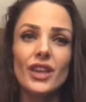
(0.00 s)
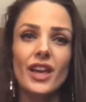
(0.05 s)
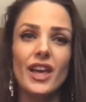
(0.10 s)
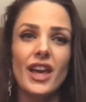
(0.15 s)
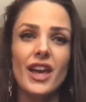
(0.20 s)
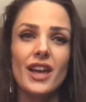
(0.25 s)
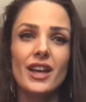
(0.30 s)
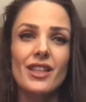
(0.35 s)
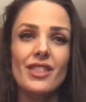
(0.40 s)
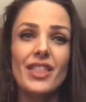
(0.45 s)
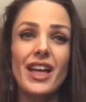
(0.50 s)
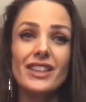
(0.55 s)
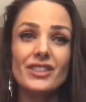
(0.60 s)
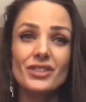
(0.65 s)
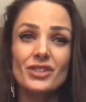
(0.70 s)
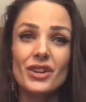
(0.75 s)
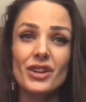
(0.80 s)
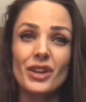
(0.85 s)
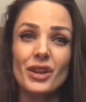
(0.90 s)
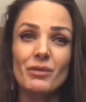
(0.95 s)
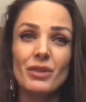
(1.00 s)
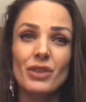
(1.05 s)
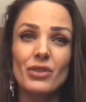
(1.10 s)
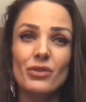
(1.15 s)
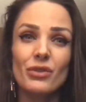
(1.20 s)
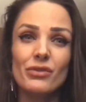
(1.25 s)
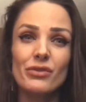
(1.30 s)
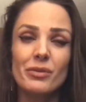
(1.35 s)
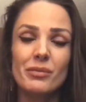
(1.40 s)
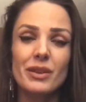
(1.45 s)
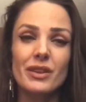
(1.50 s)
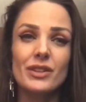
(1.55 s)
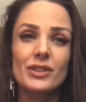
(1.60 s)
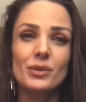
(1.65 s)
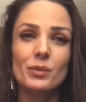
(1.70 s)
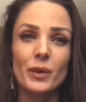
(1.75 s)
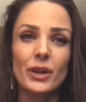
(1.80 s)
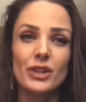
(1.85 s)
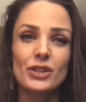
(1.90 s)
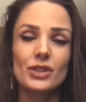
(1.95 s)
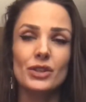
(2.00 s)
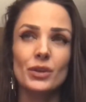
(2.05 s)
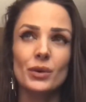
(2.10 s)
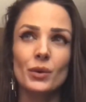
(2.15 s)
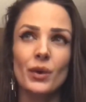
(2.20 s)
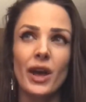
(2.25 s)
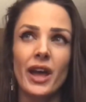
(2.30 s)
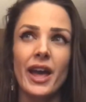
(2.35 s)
And that started coming through for me this week too.